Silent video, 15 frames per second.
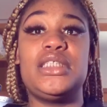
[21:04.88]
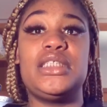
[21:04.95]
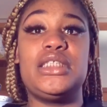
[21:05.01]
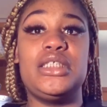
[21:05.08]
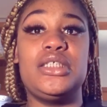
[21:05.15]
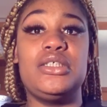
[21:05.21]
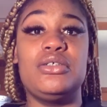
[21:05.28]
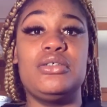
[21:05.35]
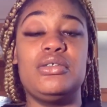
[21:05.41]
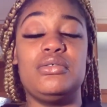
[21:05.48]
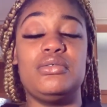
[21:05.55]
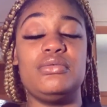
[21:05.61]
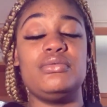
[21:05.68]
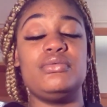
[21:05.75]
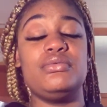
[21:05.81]
still
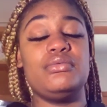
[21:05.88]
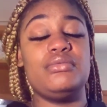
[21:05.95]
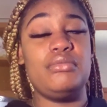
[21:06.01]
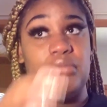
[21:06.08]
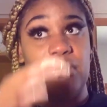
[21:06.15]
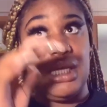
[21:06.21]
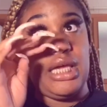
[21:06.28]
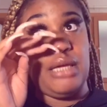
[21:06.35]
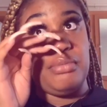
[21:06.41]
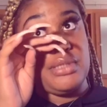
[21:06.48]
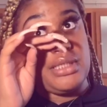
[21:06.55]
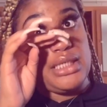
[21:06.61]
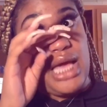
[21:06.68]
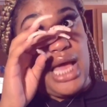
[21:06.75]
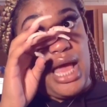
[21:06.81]
be able
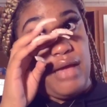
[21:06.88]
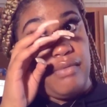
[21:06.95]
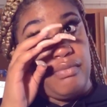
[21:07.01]
to have